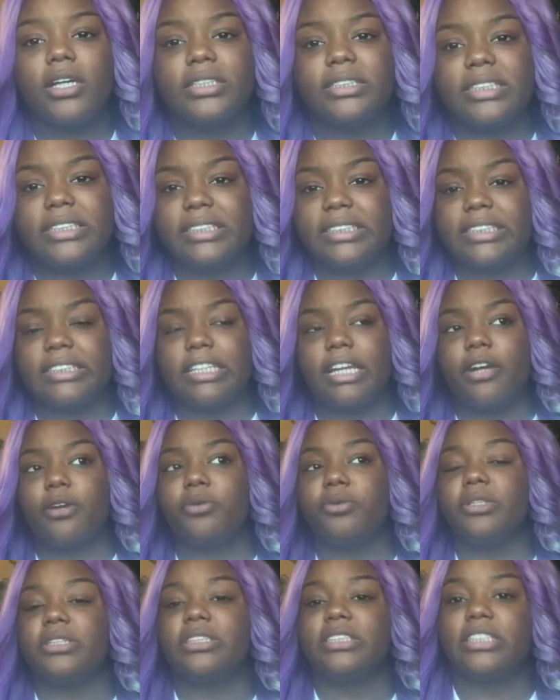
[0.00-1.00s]
Since his hair
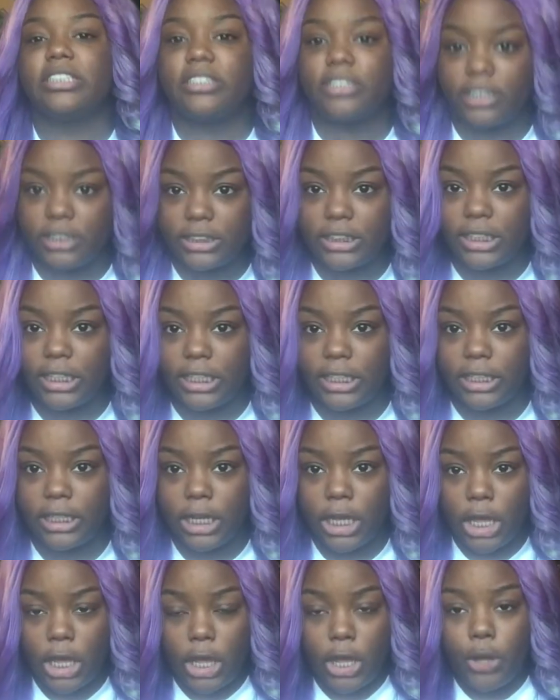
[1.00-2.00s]
was 613,
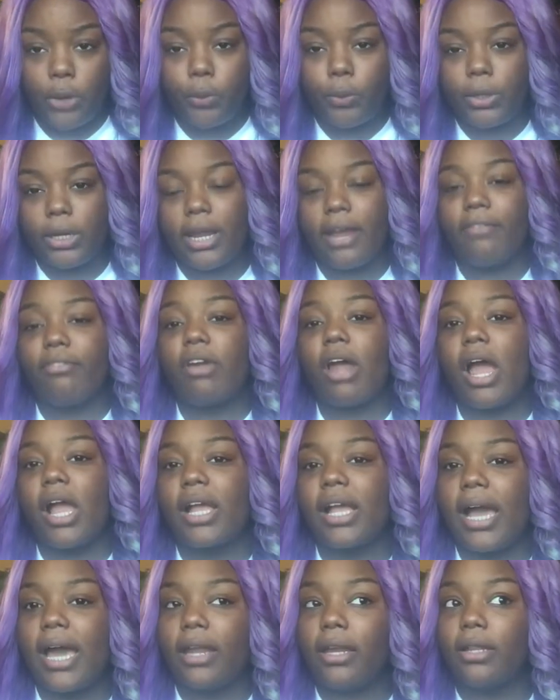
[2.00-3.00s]
whenever I
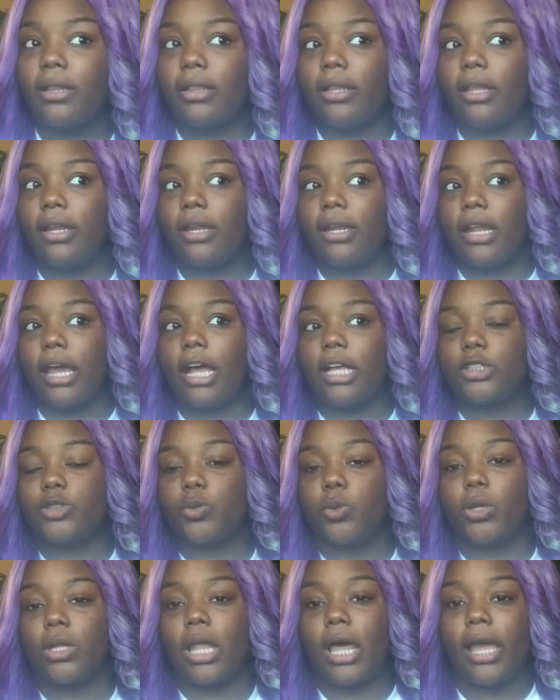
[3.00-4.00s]
got it, the knots
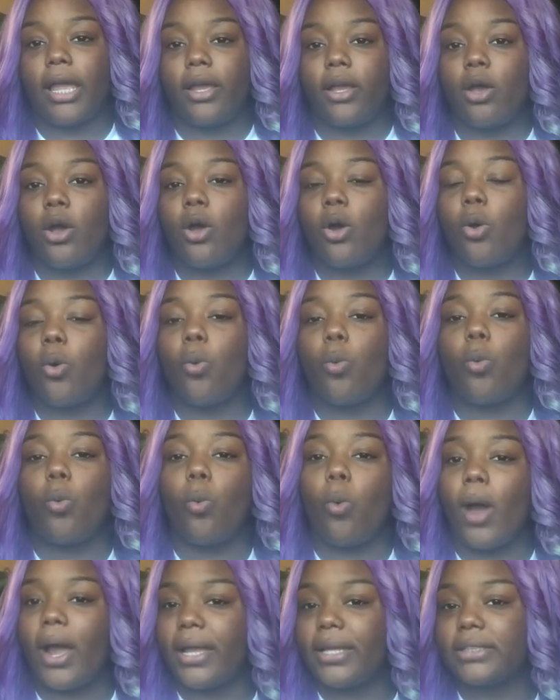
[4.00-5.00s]
were like
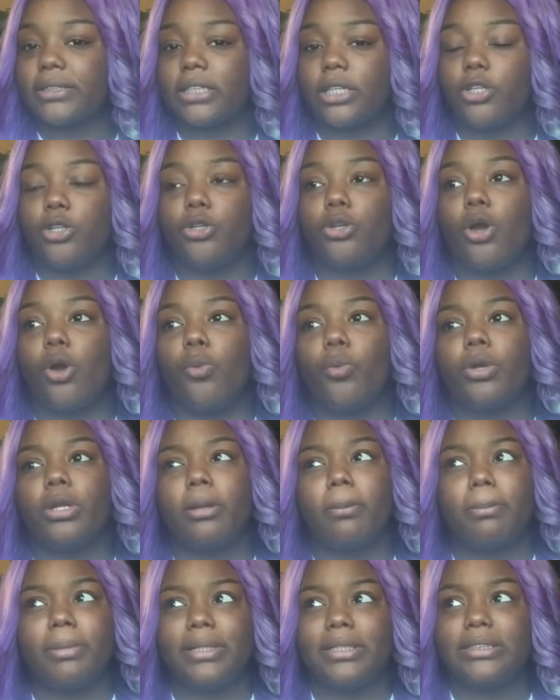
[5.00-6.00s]
white. You don't want
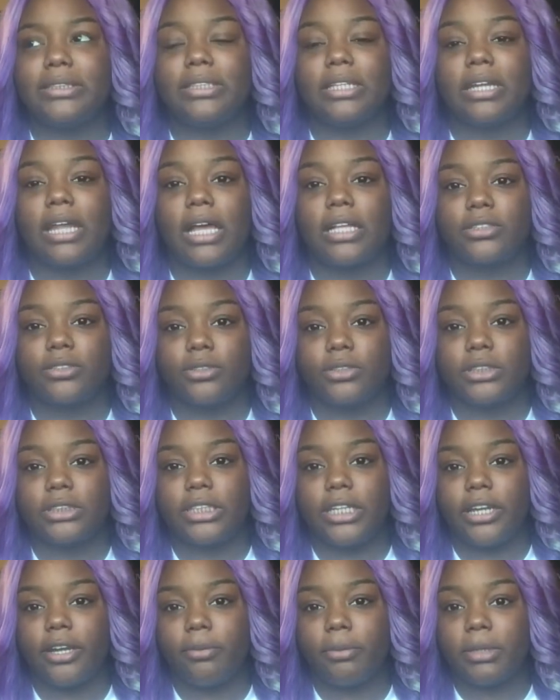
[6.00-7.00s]
to bleach the knots on his
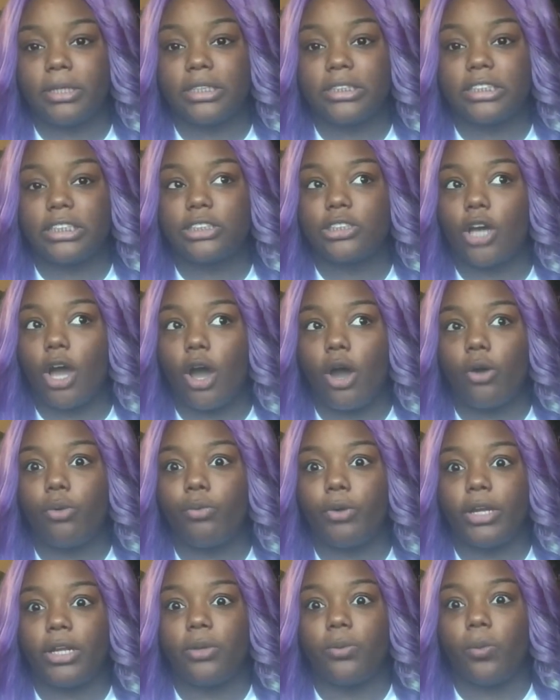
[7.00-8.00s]
hair because it's
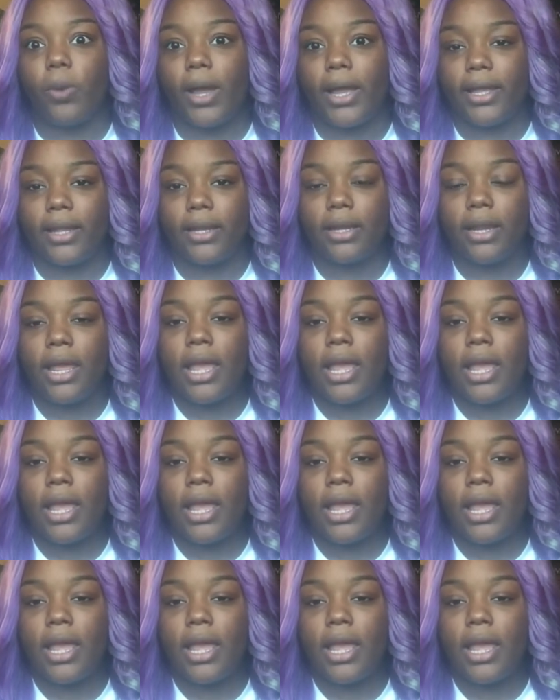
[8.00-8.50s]
already white.